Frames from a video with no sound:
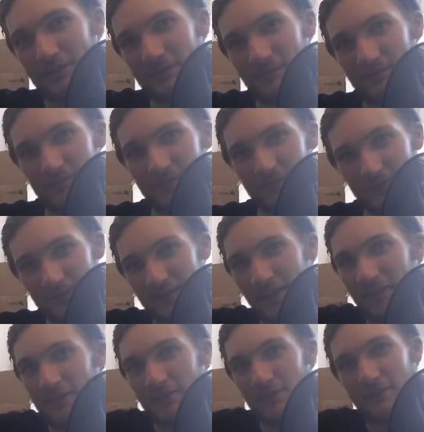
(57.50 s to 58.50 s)
to
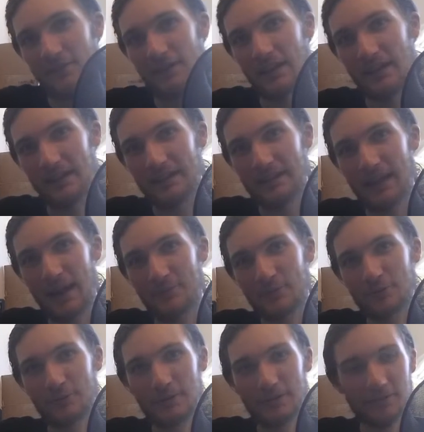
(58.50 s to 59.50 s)
tether the camera
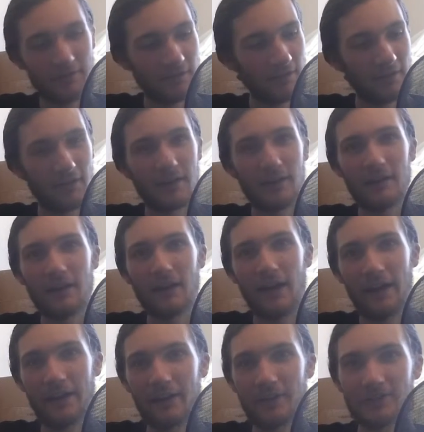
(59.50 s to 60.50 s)
with. I
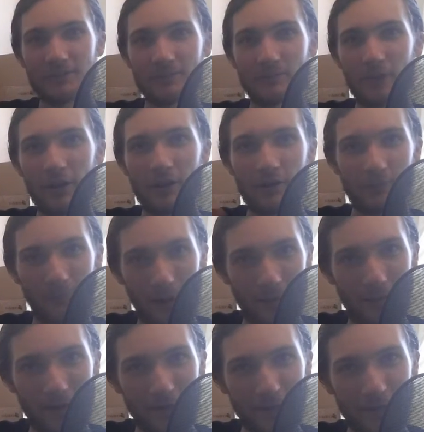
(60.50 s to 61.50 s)
also brought out my
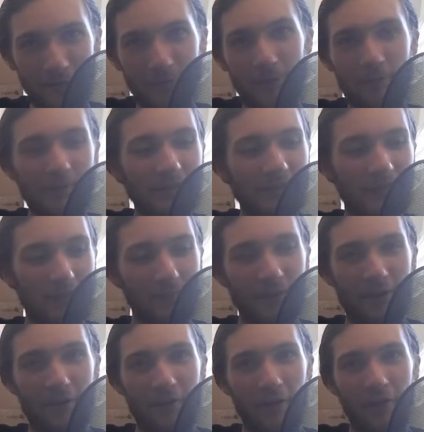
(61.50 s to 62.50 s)
microphone to get better
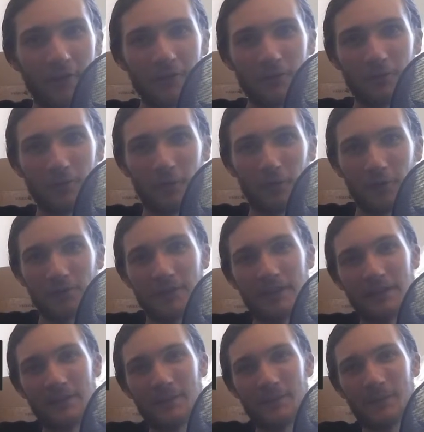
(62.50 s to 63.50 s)
audio quality.
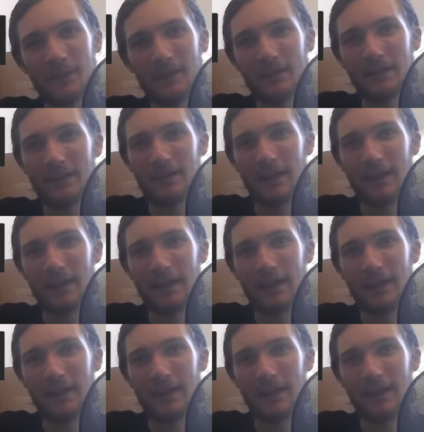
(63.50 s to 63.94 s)
And